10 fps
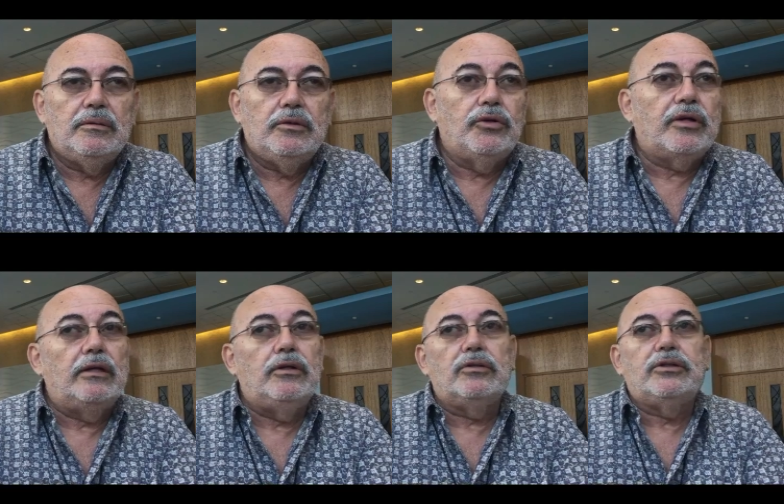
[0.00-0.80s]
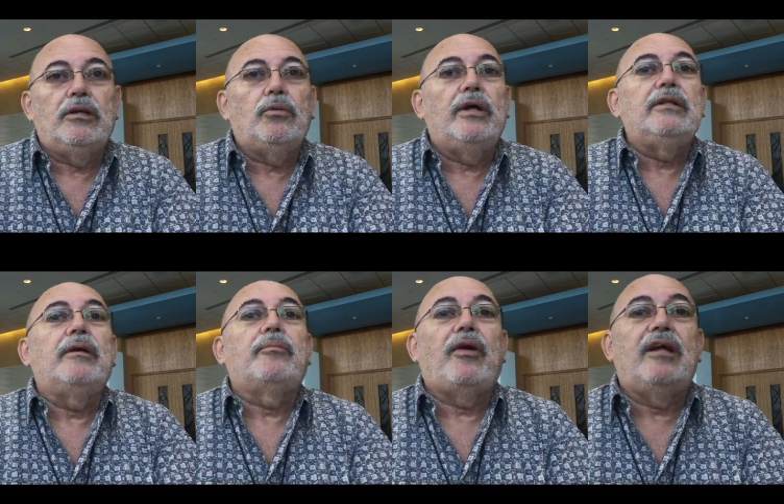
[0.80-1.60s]
You cannot tell when
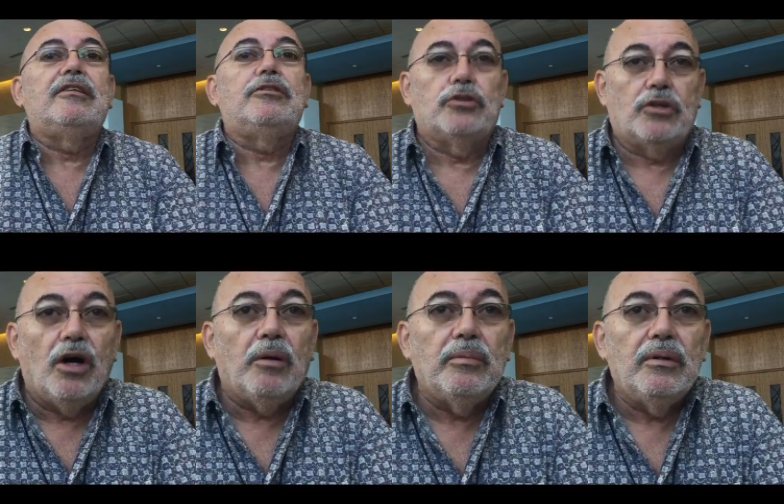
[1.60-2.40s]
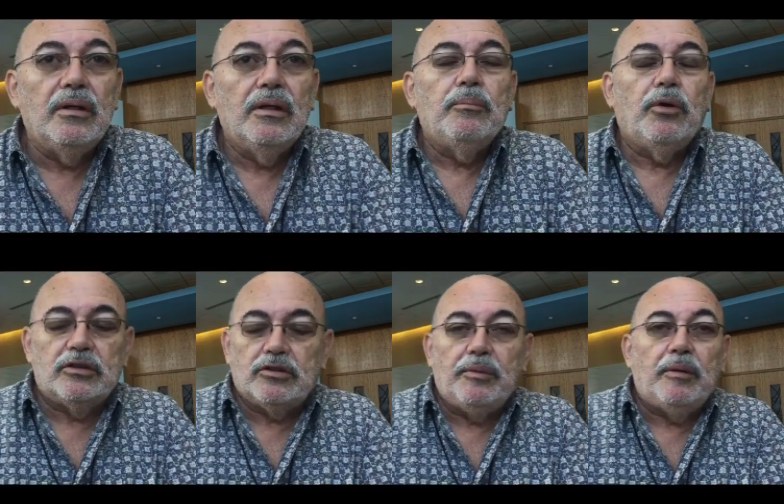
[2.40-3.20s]
the crisis should come, mm -hmm. but
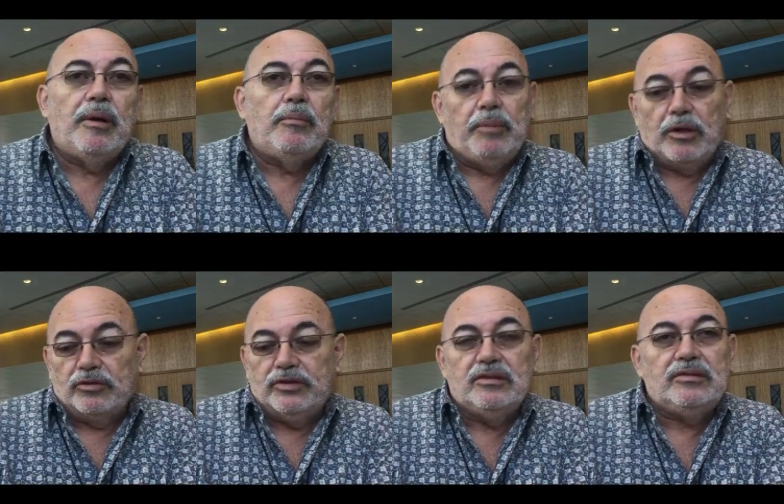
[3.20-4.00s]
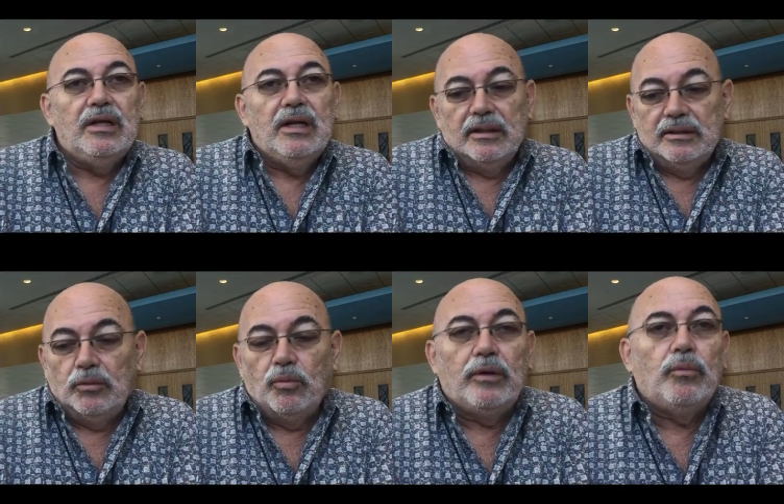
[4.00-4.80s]
it's coming back because it's
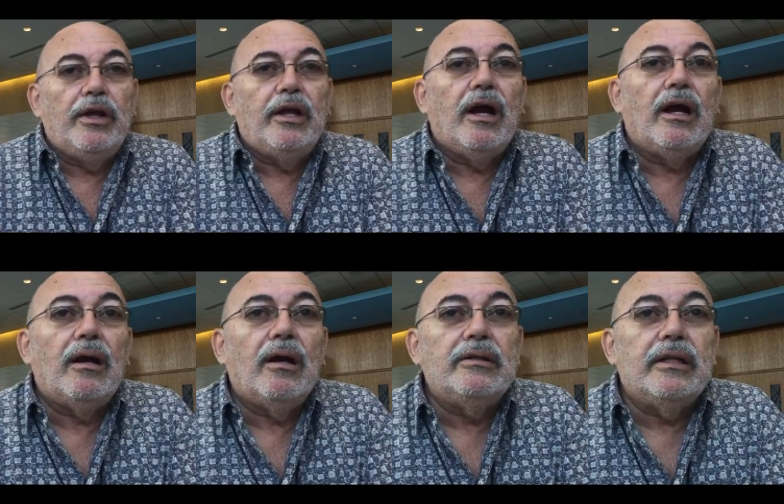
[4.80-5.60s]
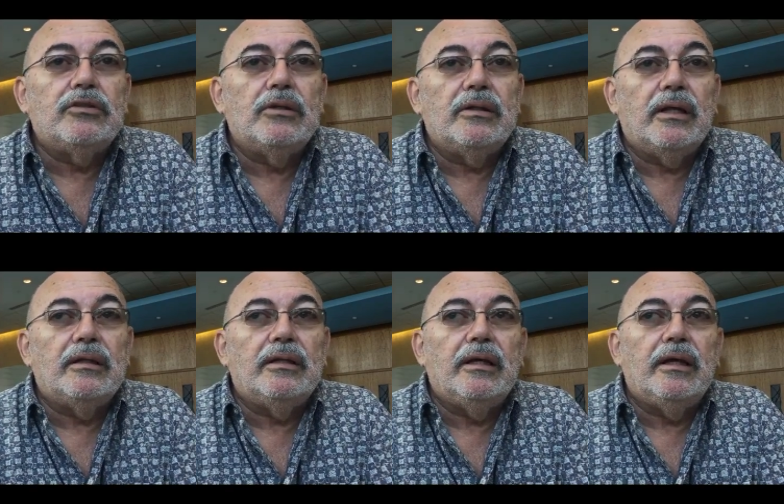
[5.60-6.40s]
when we are the, the
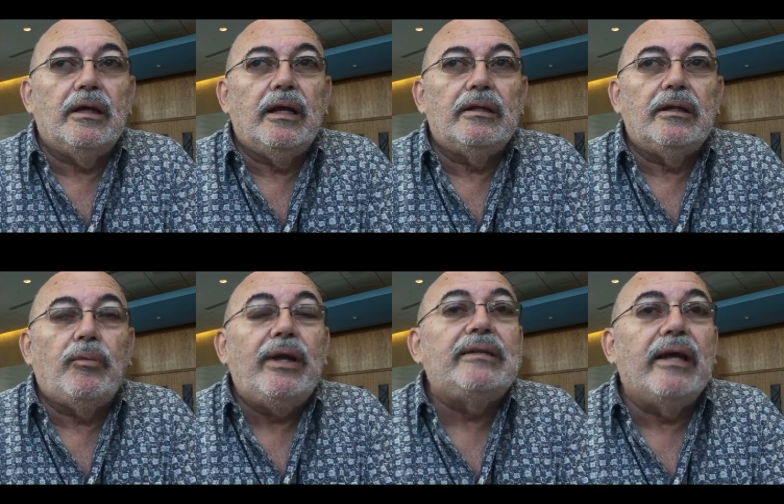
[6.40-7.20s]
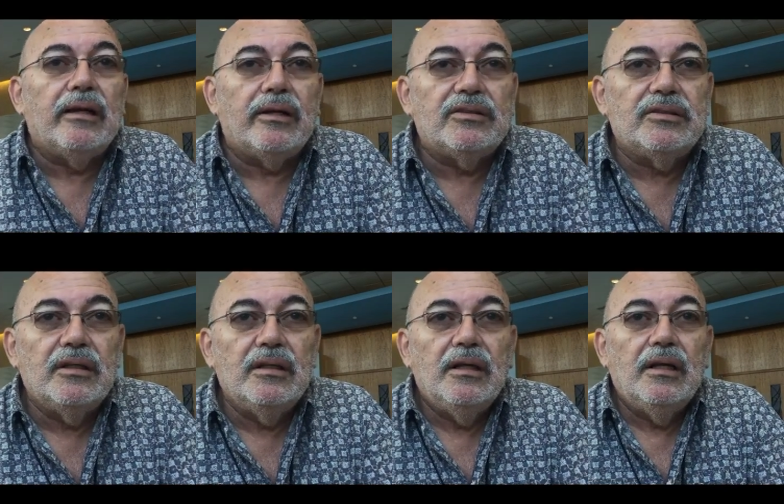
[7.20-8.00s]
the the retailers
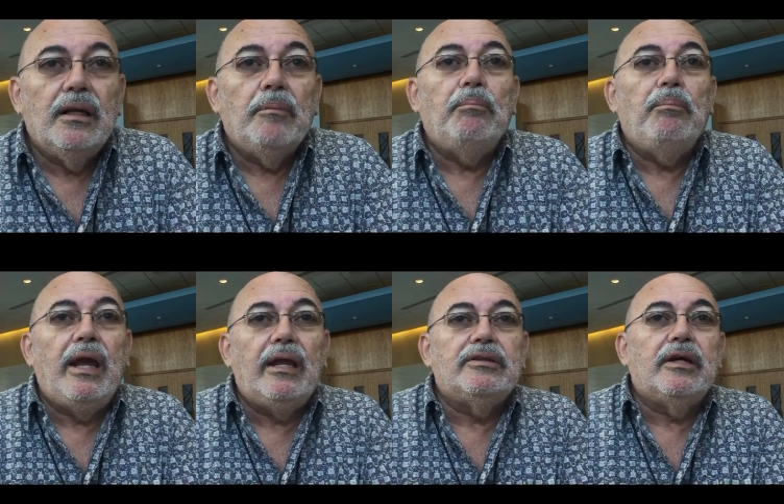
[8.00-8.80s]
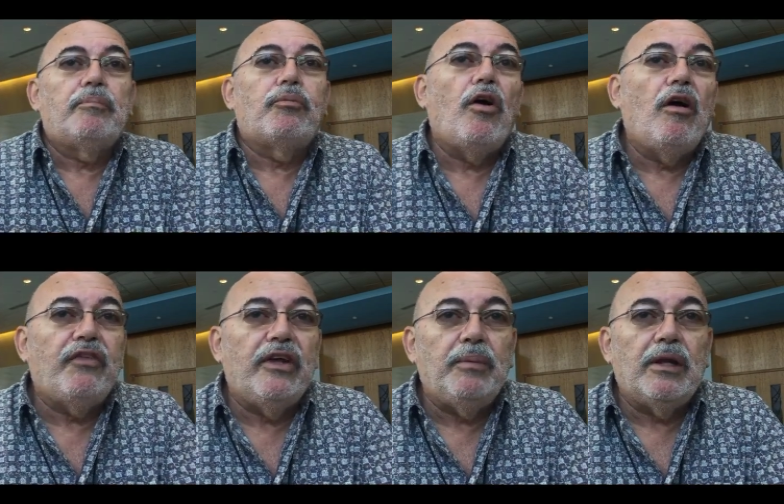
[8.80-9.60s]
make their
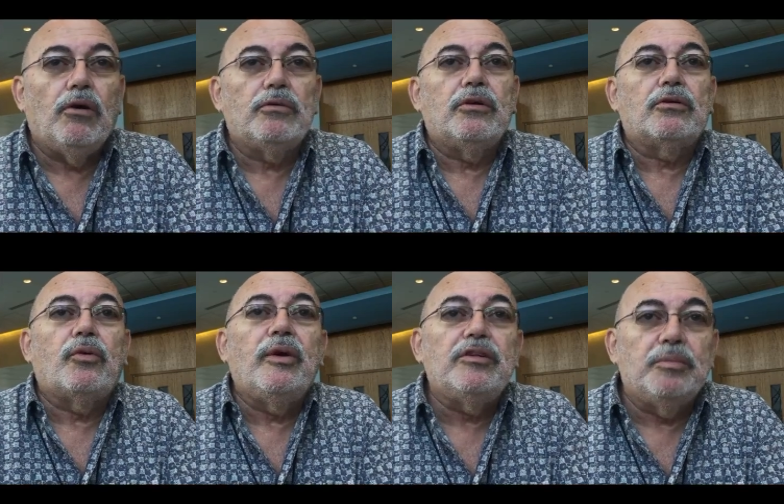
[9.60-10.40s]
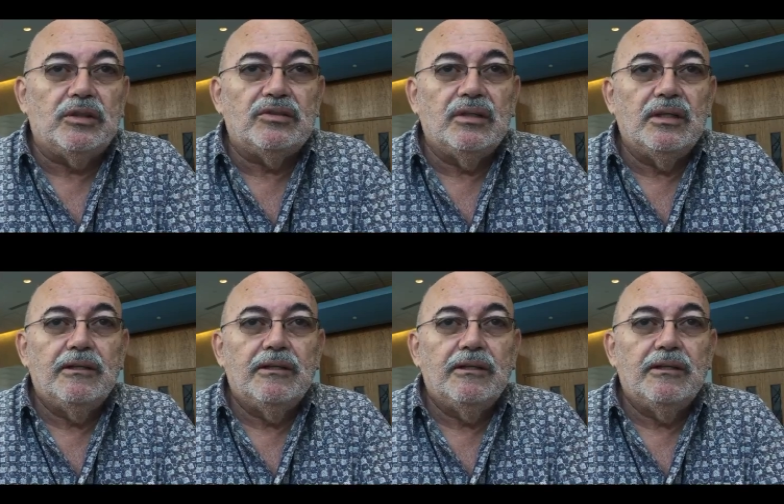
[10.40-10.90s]
profit because of Christmas,